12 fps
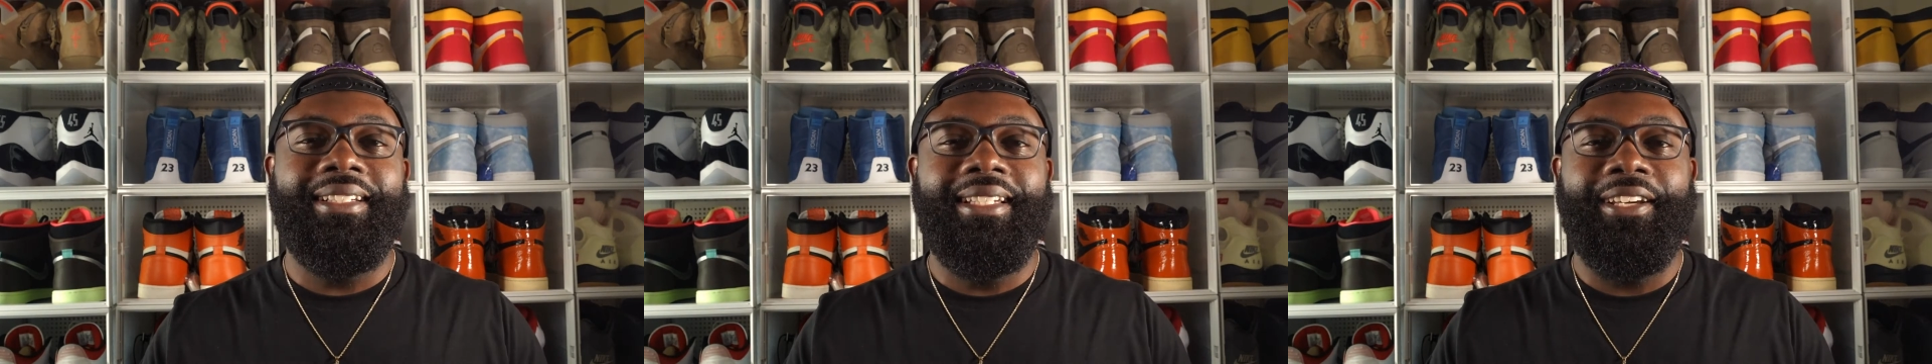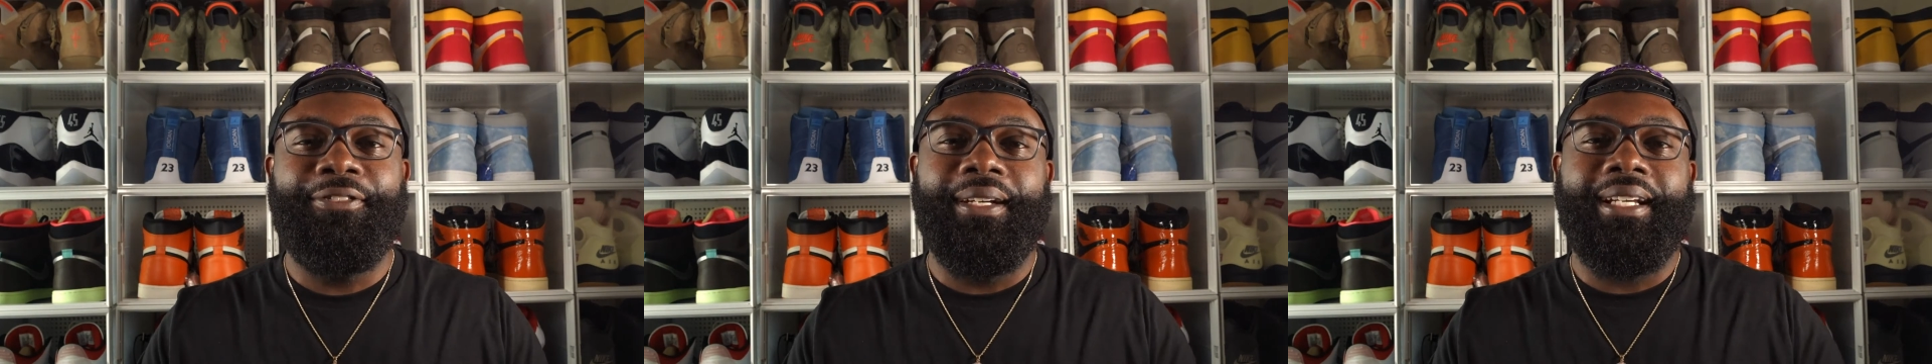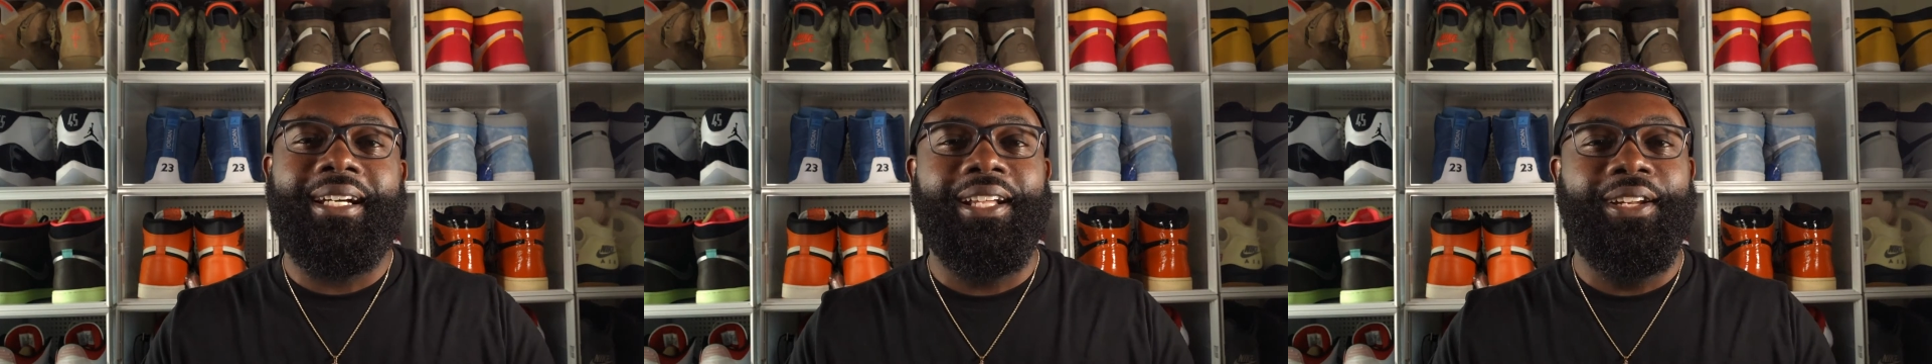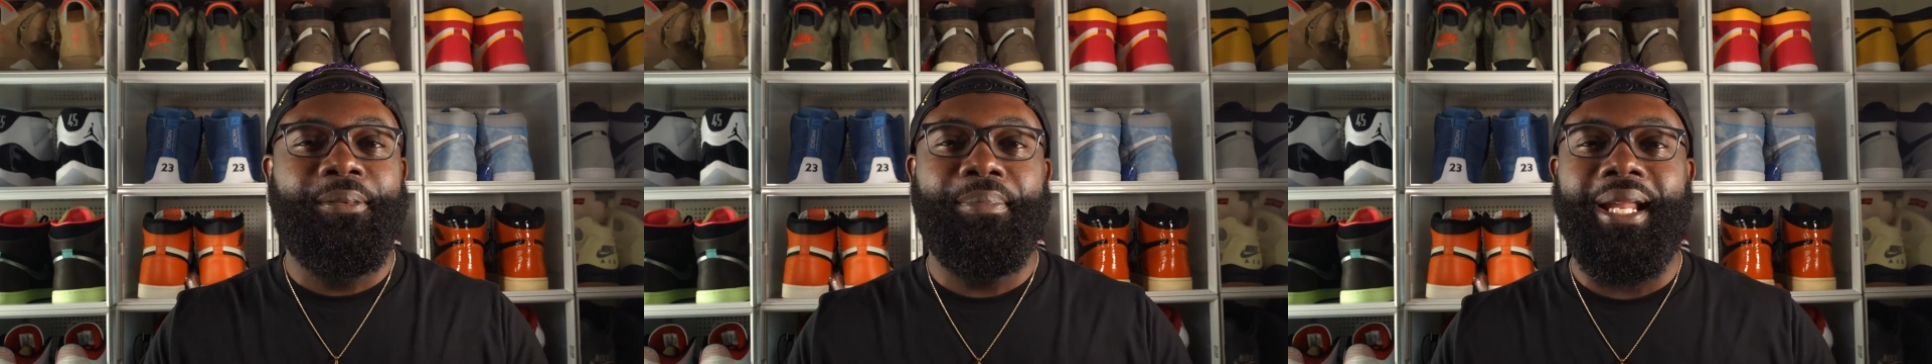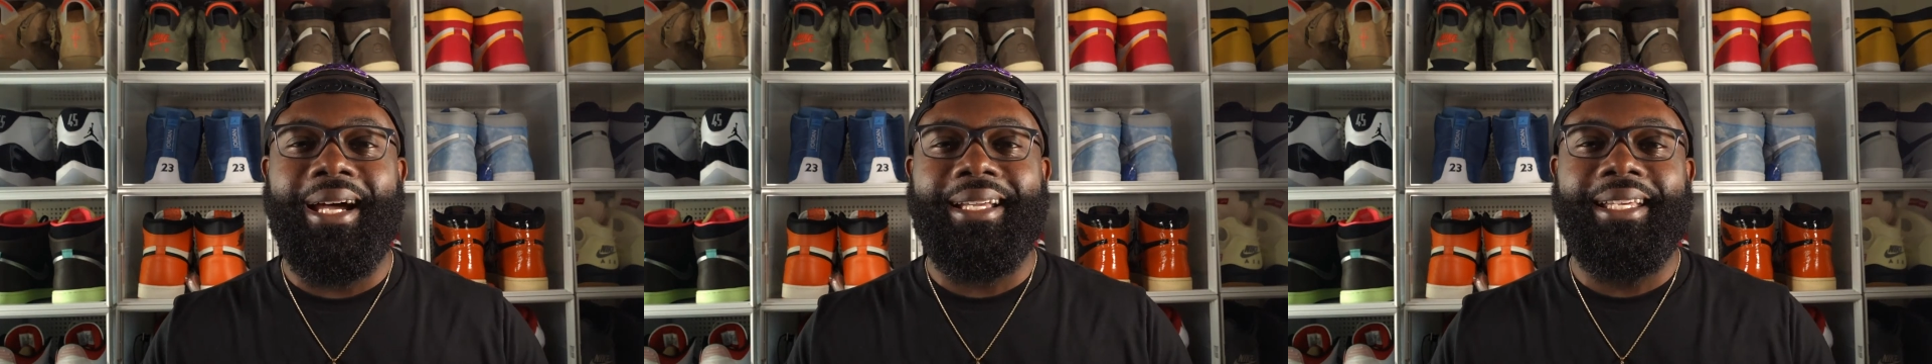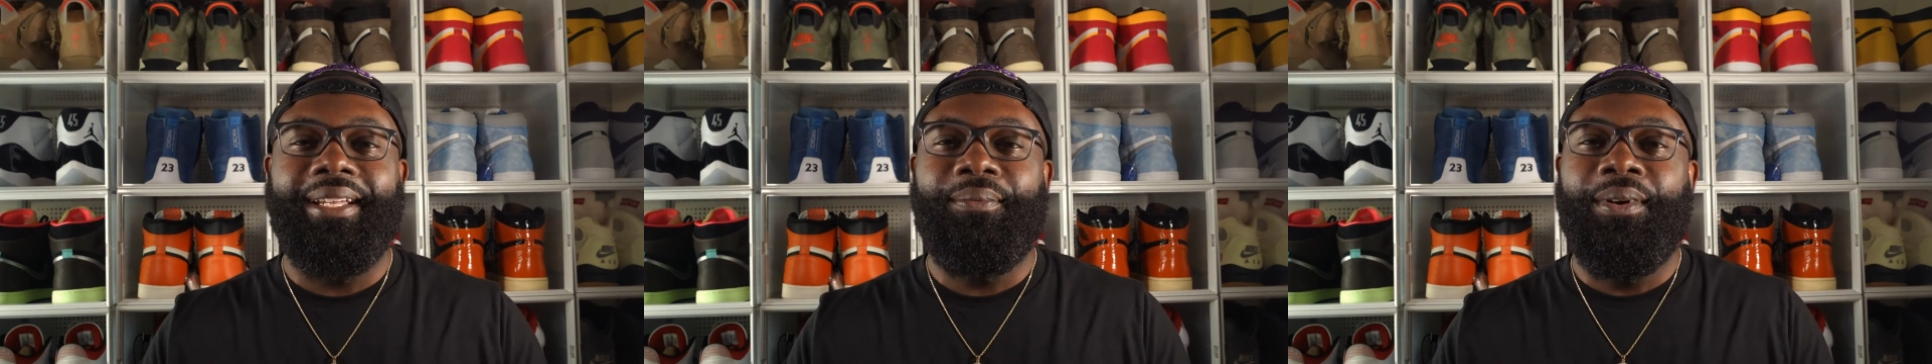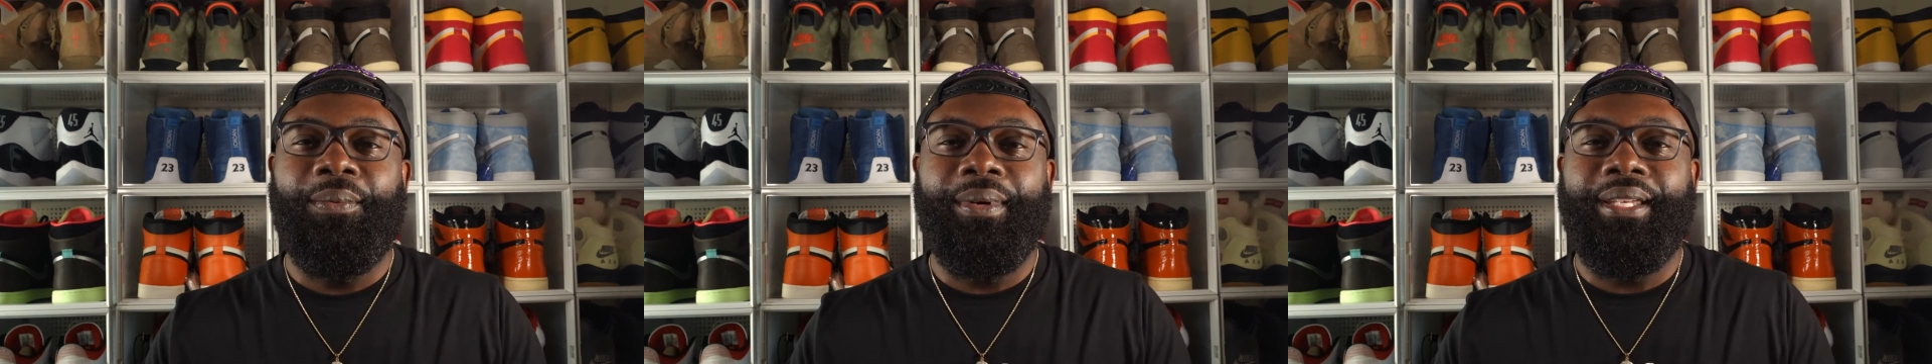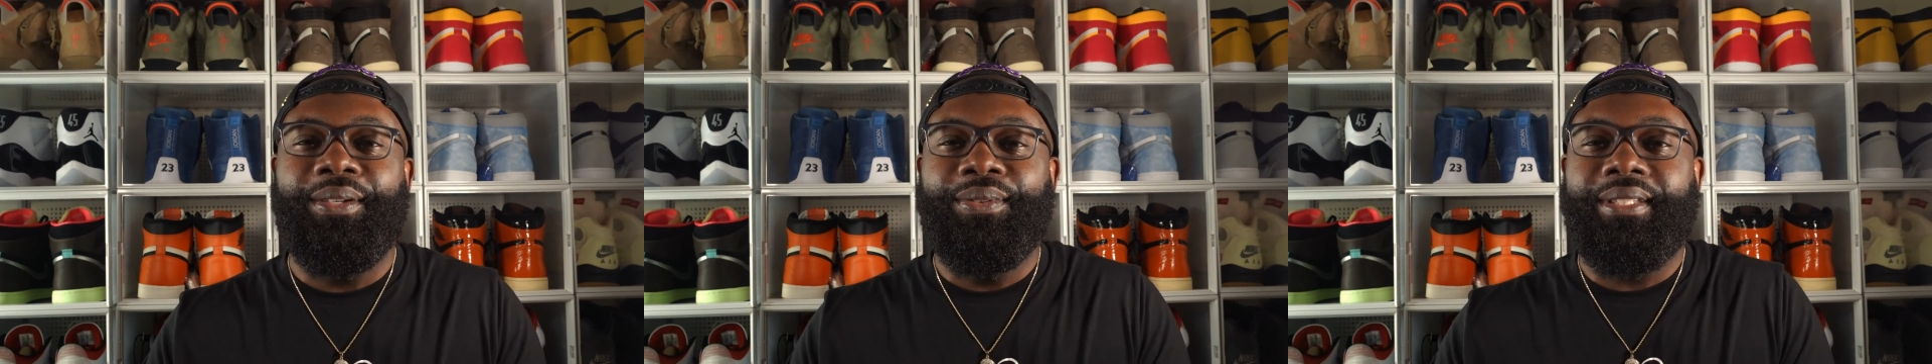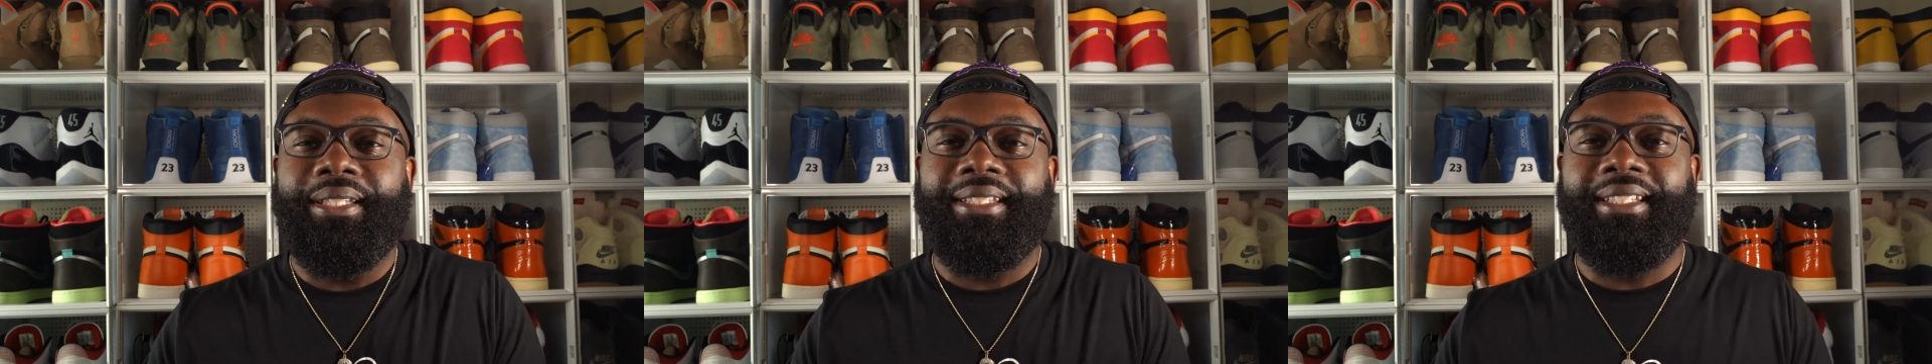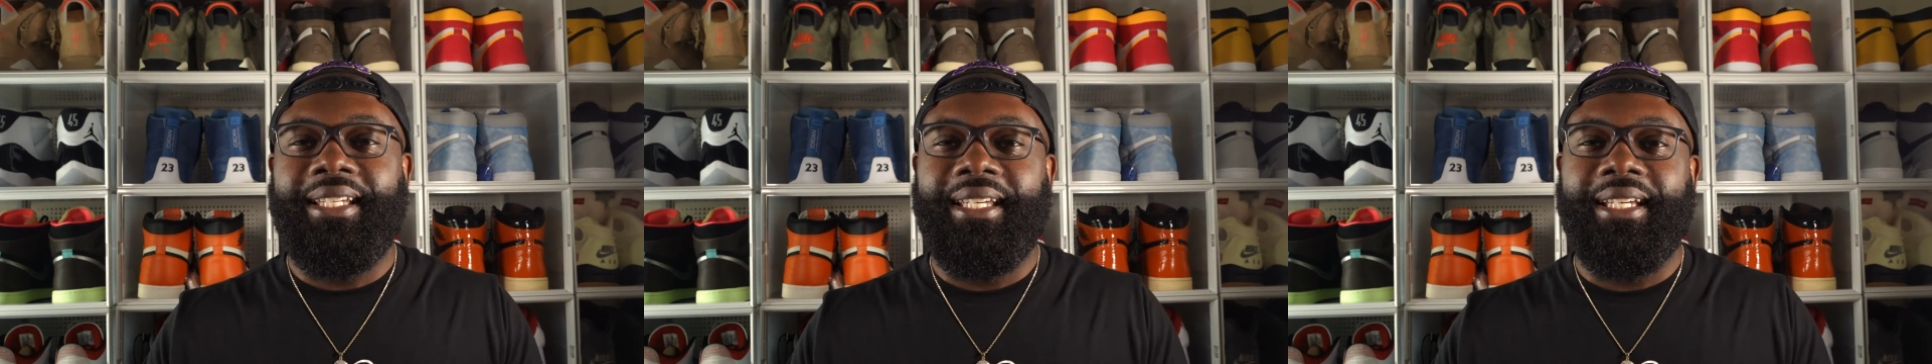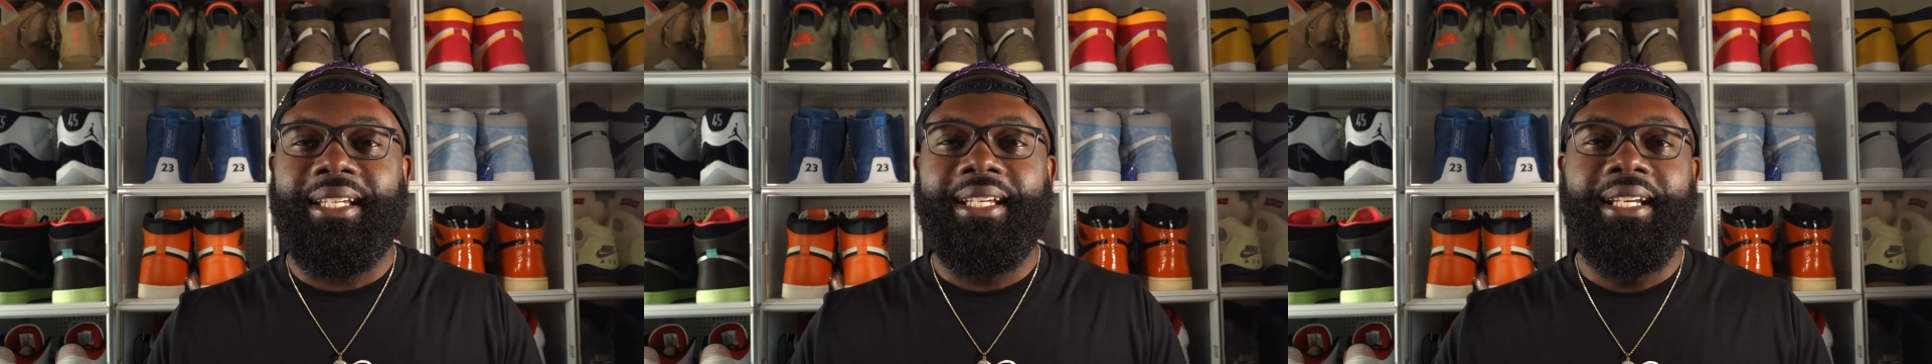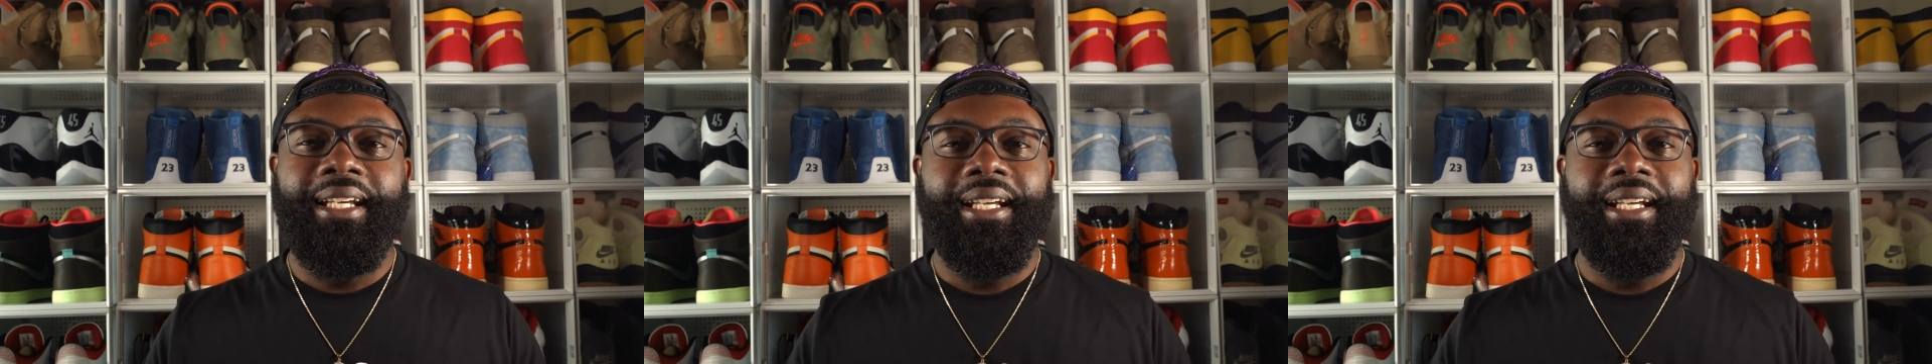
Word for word: different color blocking than what we used to seeing.